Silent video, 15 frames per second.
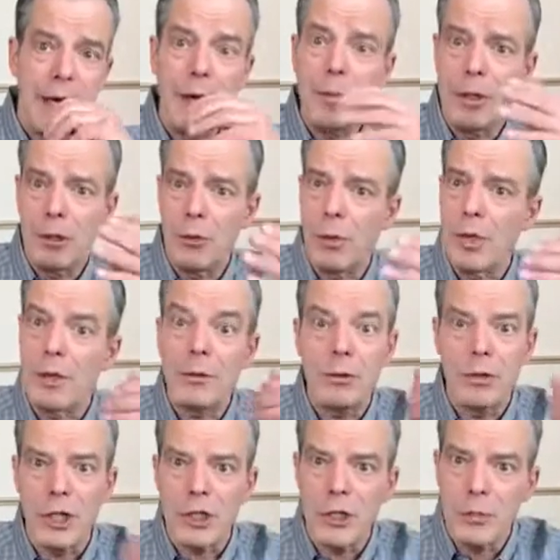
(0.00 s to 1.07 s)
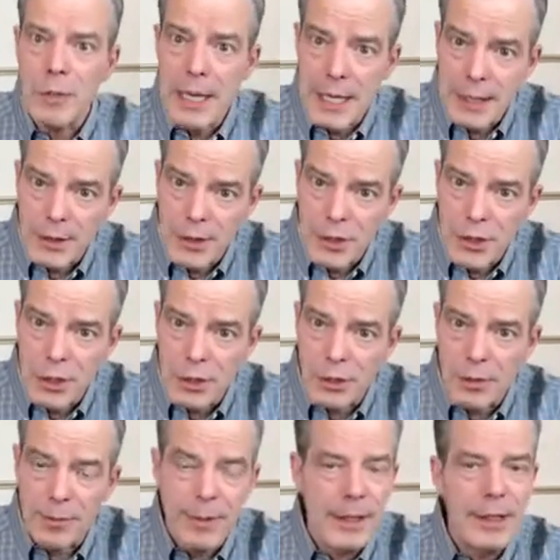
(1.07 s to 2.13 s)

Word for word: I'll be the one who doesn't make it this year.